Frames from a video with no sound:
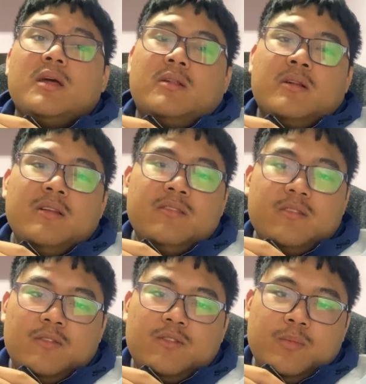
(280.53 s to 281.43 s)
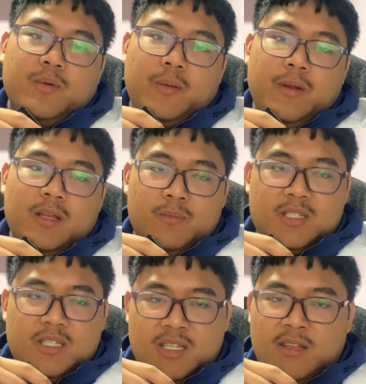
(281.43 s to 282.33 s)
Risk of thromboembolic
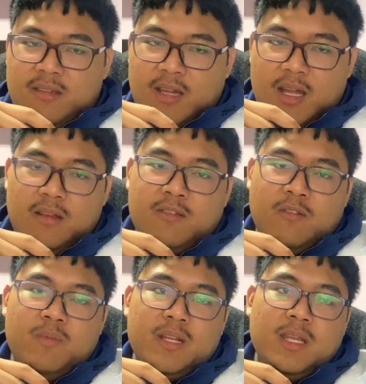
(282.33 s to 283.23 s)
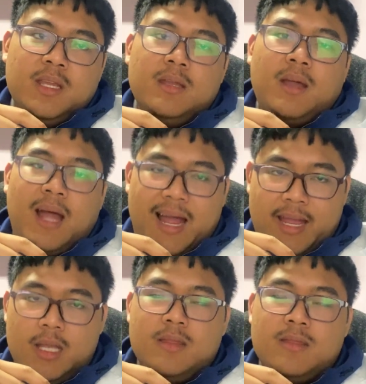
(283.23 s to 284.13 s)
complication is high. Risk of bleeding
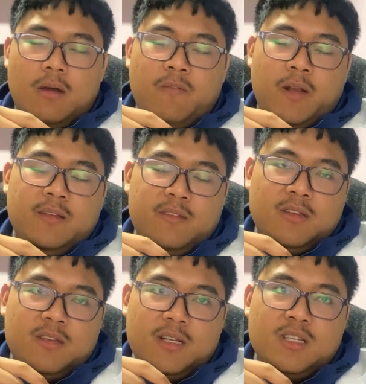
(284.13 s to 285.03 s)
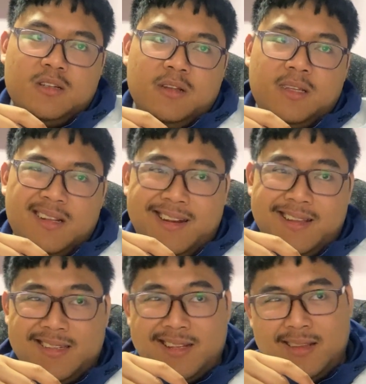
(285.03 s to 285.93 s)
high. Type of anesthesia, general
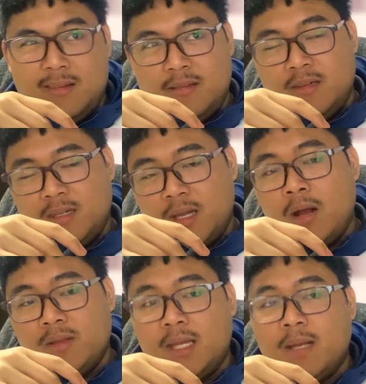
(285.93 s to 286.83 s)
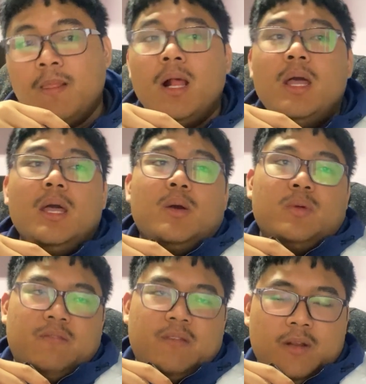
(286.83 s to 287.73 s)
inhalation anesthesia, halothane.
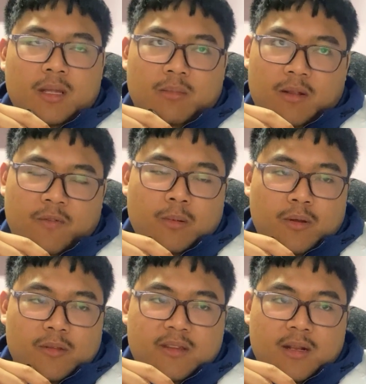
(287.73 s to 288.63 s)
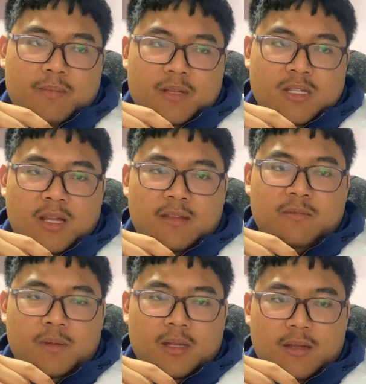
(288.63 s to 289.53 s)
We've given him informed consent. The patient has
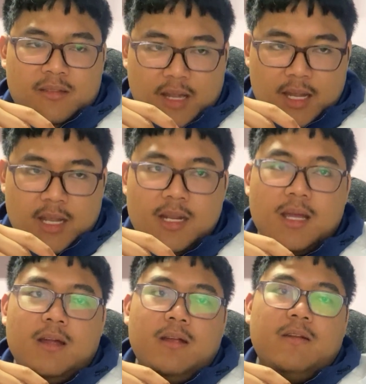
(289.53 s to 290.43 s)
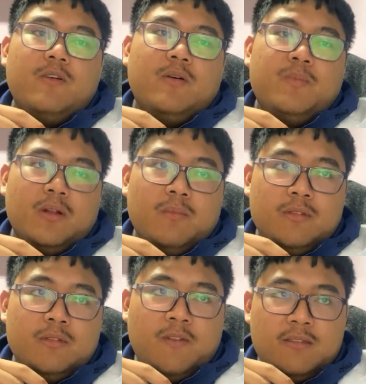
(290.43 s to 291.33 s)
been signed. And for
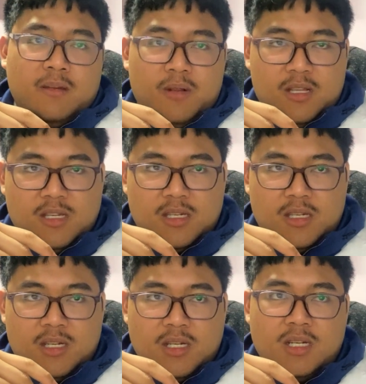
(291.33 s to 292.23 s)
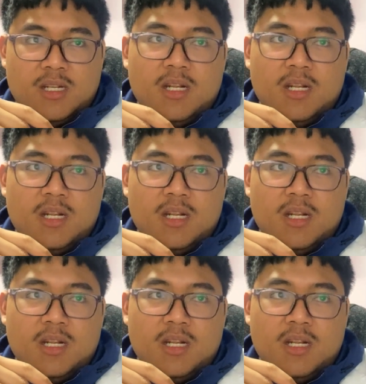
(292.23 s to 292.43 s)
preoperative examination,